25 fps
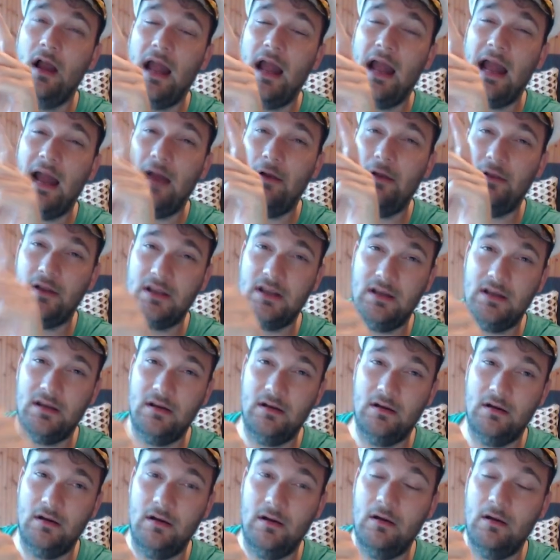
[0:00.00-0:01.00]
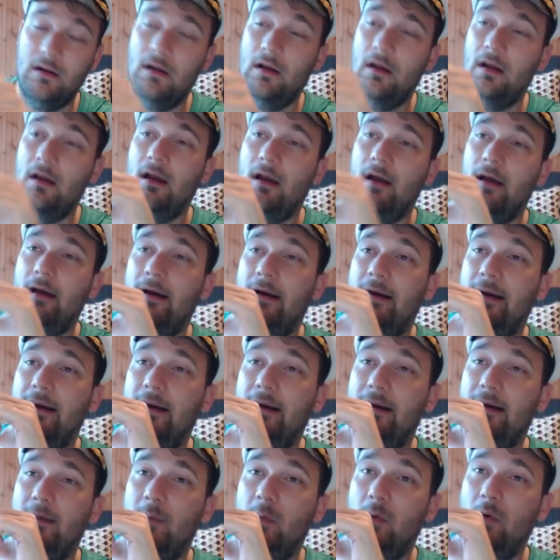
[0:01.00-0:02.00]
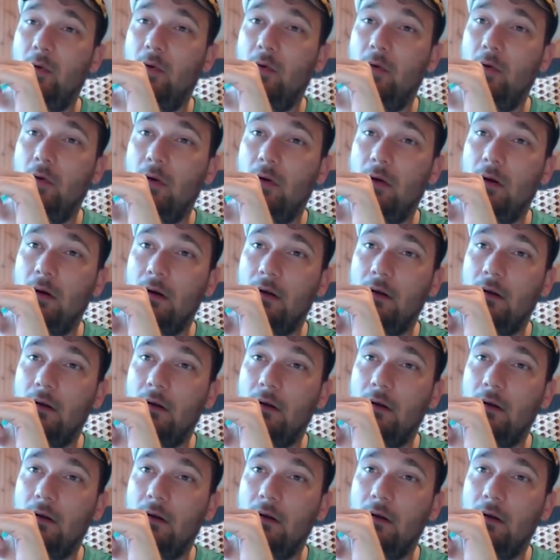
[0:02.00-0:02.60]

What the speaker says: Alakir or